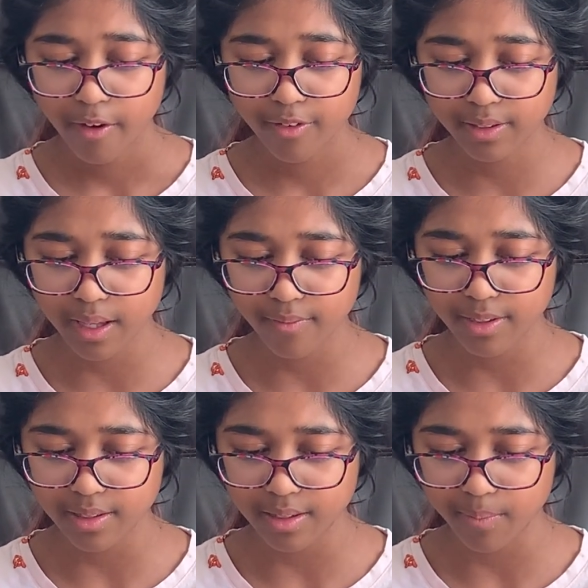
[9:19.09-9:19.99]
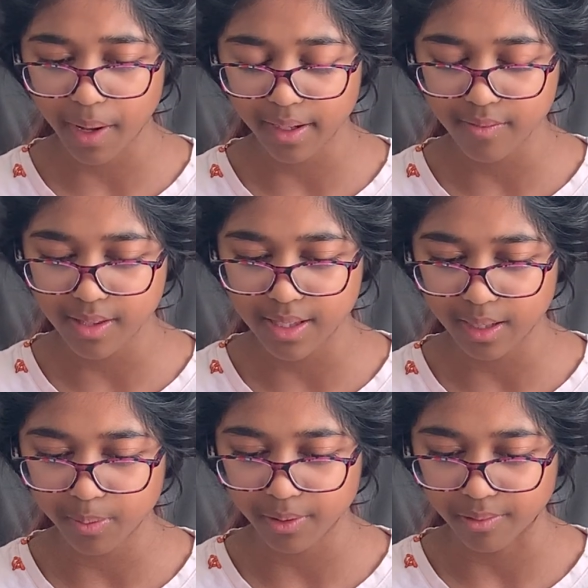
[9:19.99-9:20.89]
For some reason, the back of his
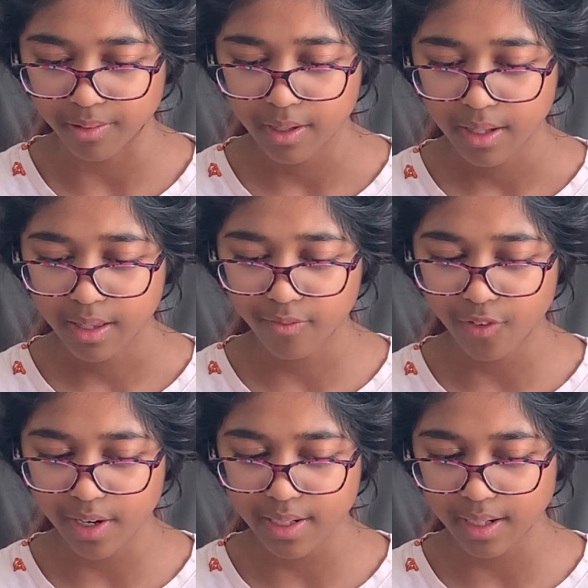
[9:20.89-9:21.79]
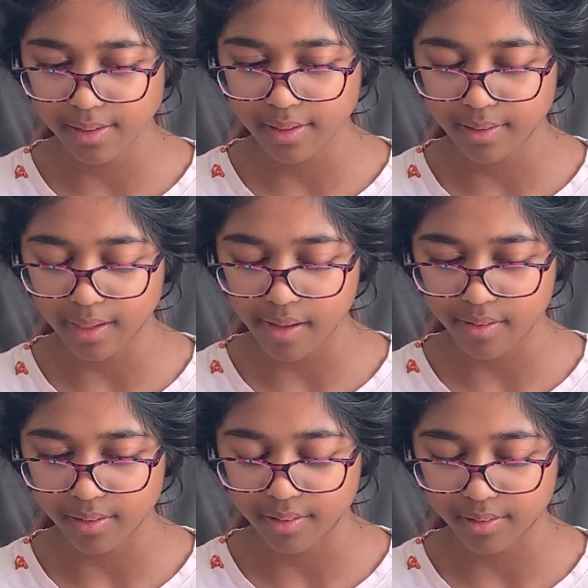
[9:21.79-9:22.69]
neck prickled. The very dust and
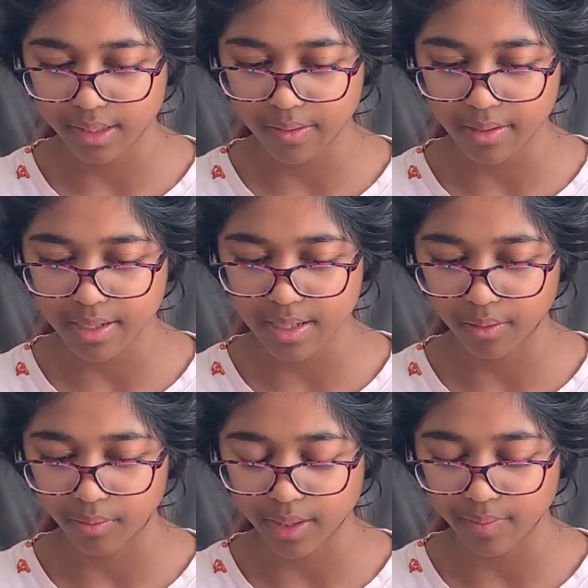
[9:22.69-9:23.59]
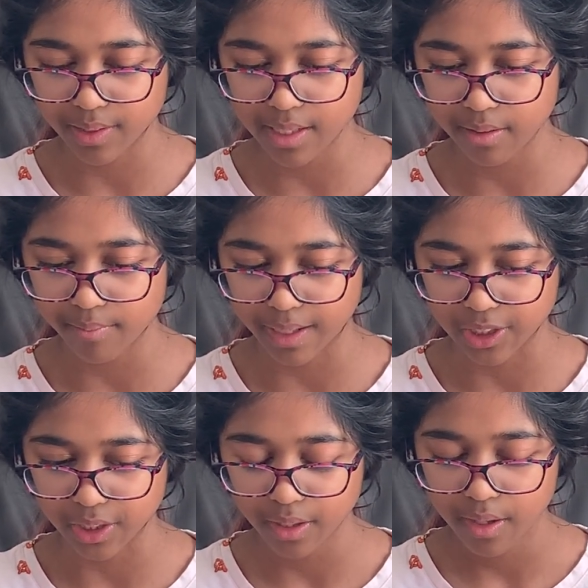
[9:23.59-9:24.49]
silence in here seemed to tingle with some secret
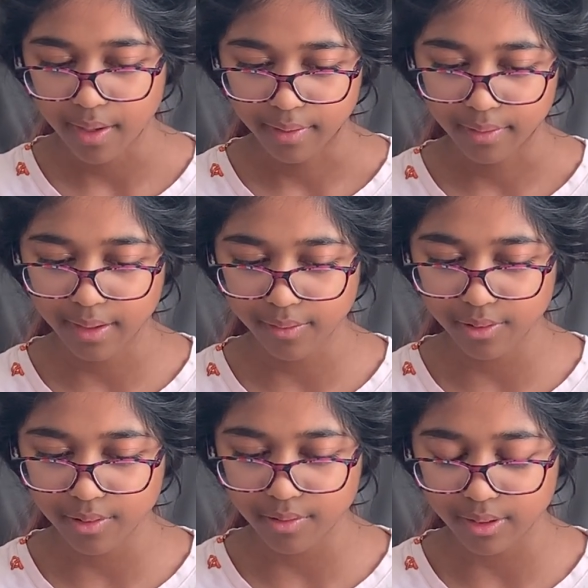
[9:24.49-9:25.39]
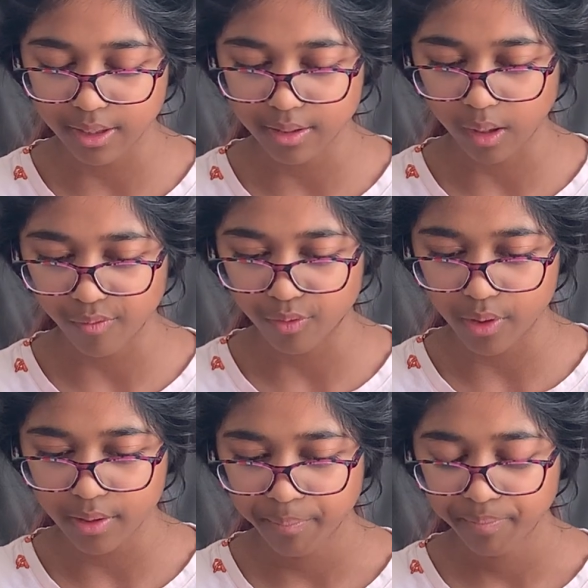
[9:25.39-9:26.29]
magic. "Good afternoon," said a soft
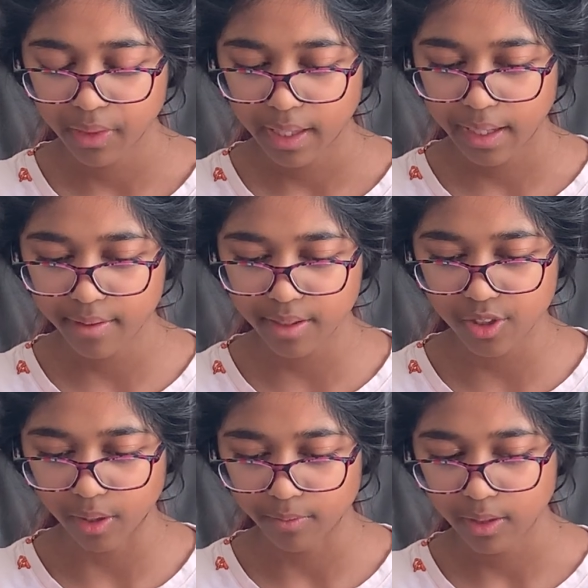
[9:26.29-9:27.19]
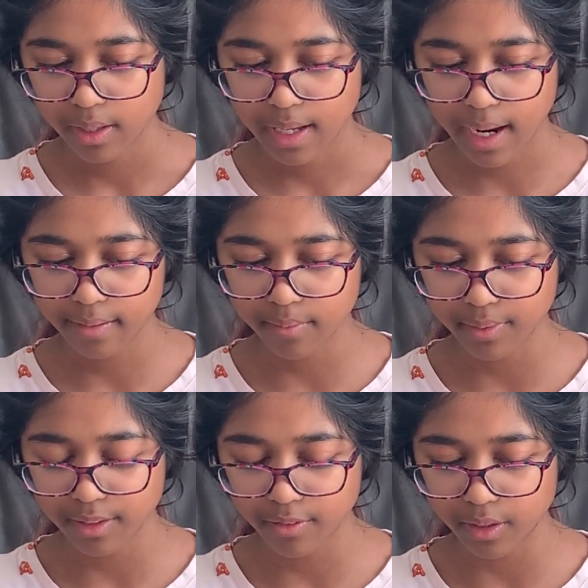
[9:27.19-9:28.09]
voice. Harry jumped. Hagrid
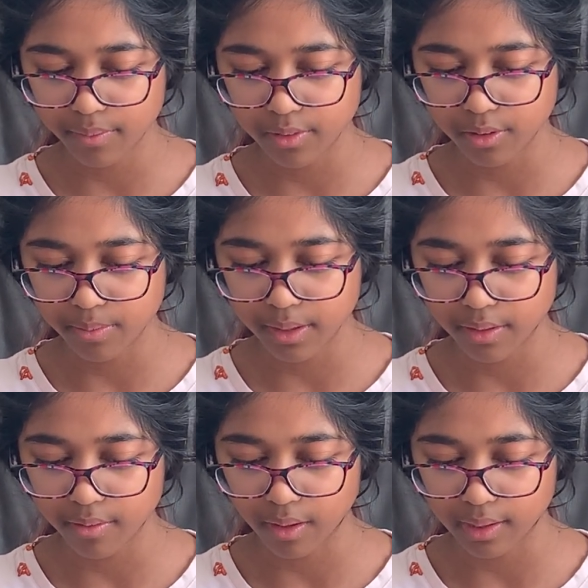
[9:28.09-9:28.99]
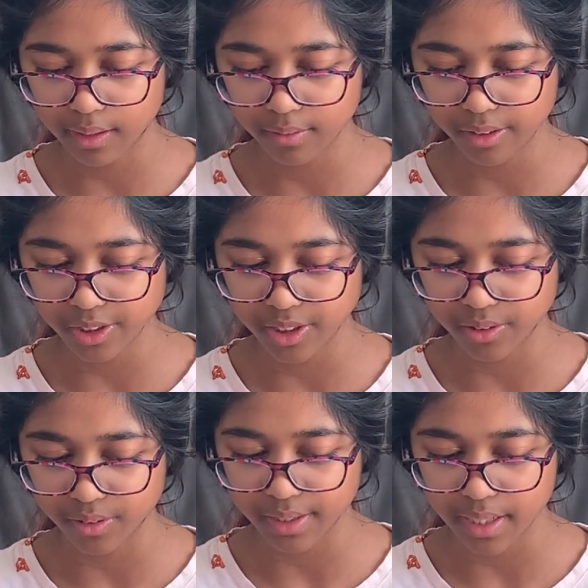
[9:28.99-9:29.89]
must have jumped too, because there was a loud crunching
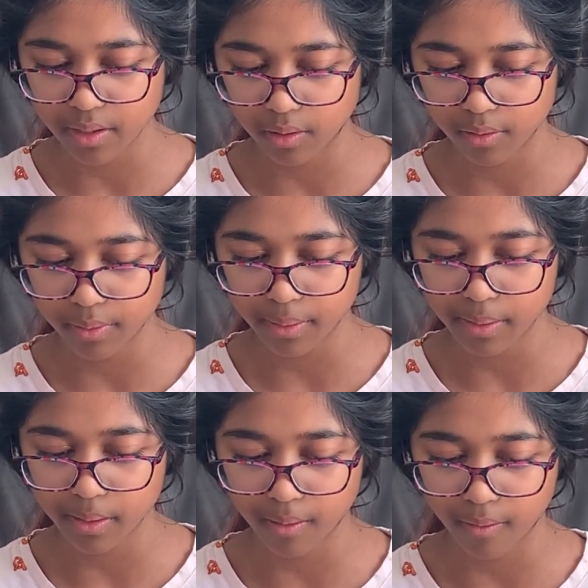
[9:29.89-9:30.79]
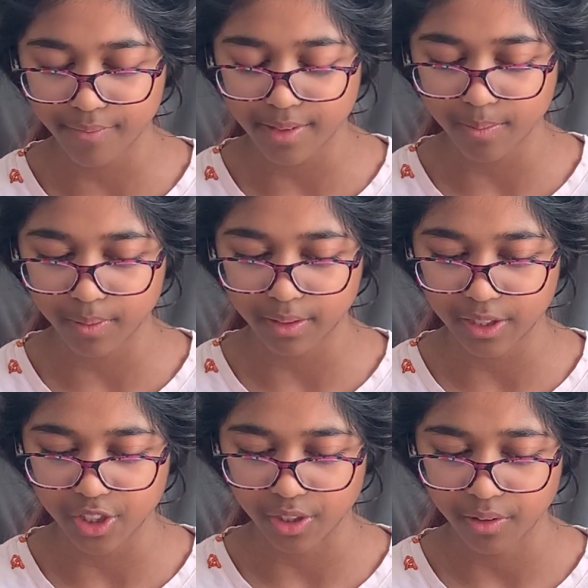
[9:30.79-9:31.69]
noise and he got quickly off the spindly
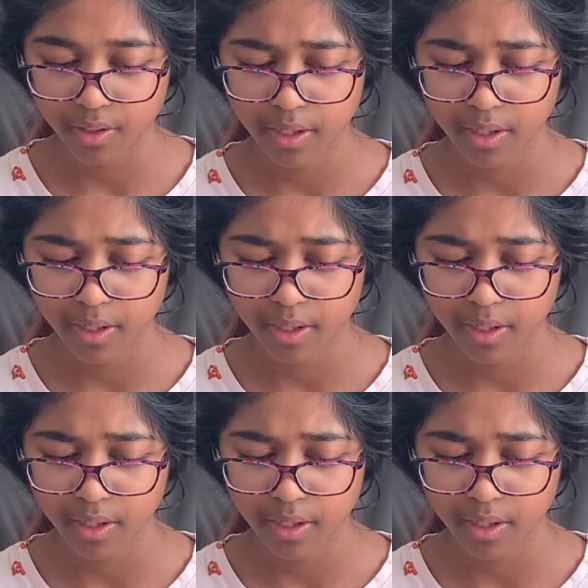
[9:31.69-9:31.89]
chair.